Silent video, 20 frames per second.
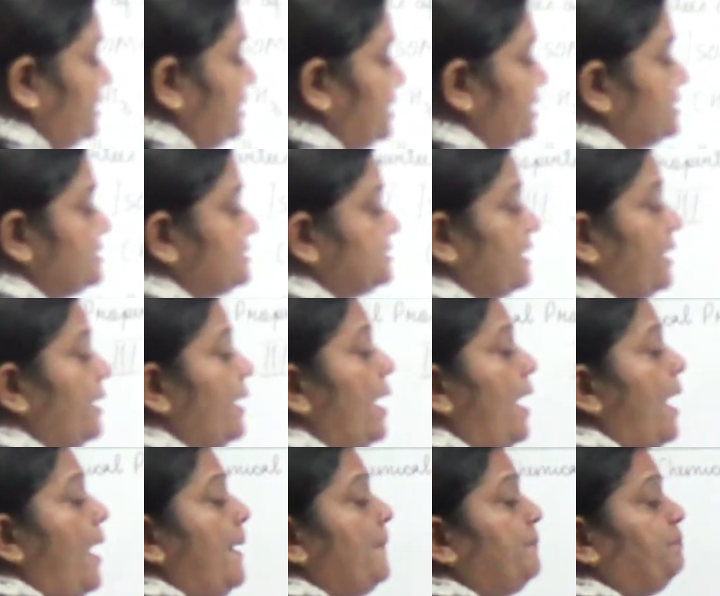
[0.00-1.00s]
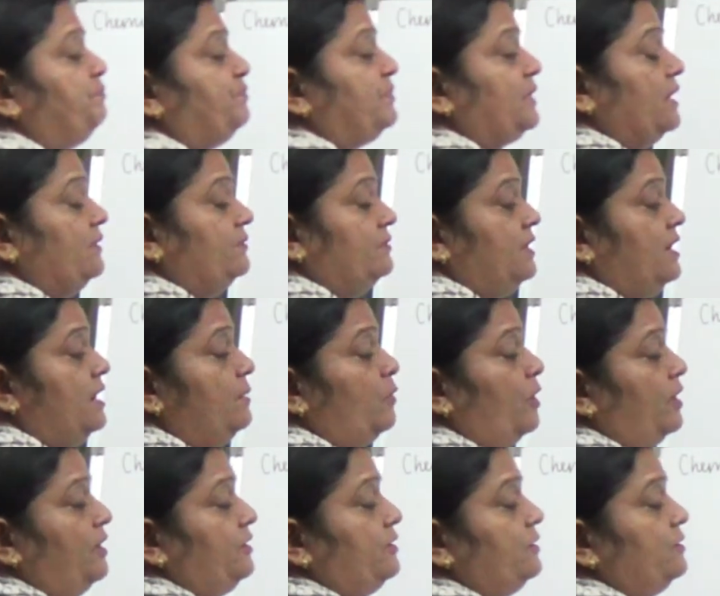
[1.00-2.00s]
yes, 3
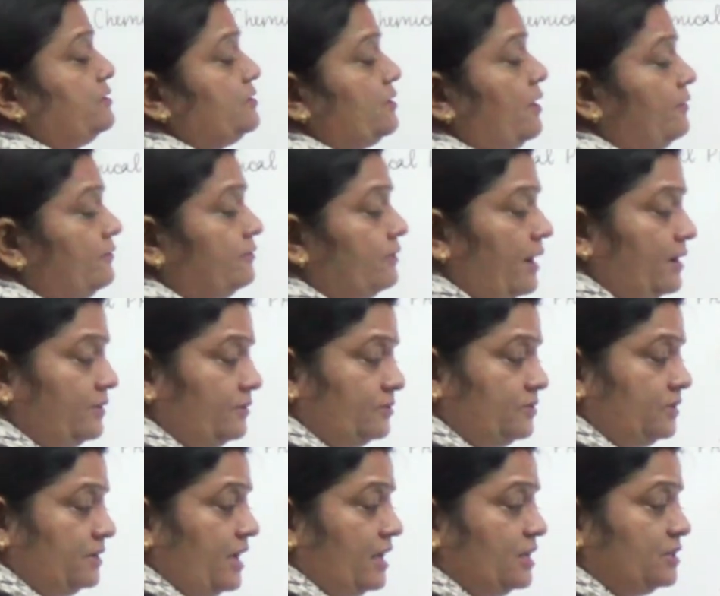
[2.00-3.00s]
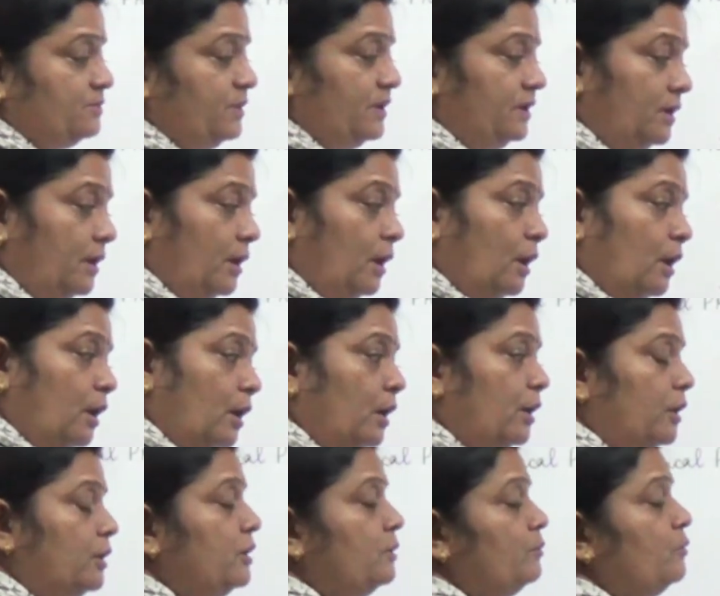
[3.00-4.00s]
molecules of hydrogen has been
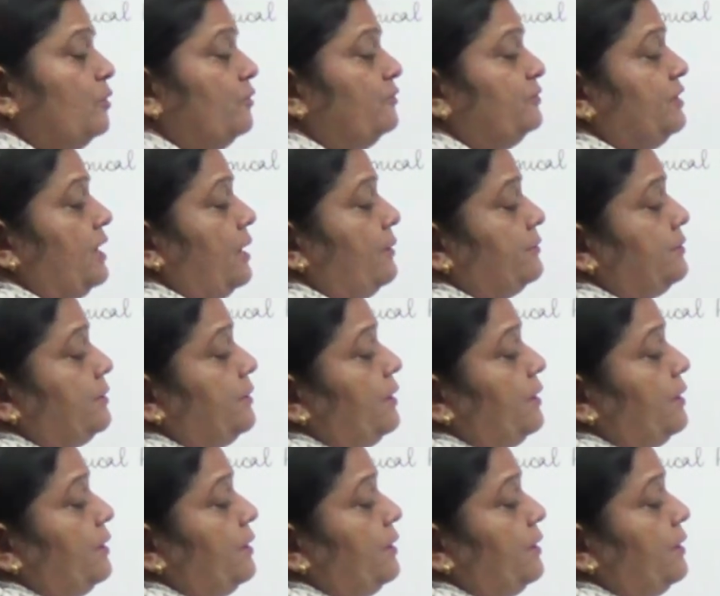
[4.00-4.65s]
removed out.